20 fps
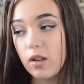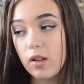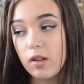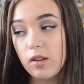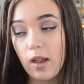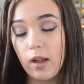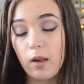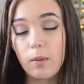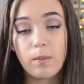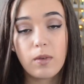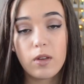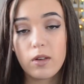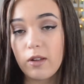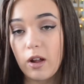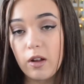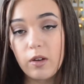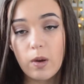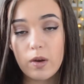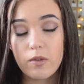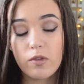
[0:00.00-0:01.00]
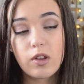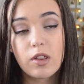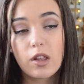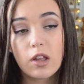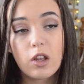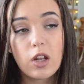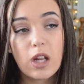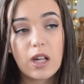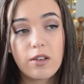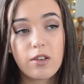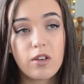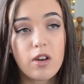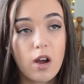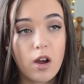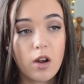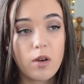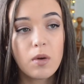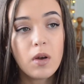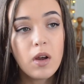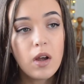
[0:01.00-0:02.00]
tell you everything you need to
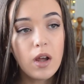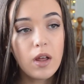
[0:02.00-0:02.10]
know.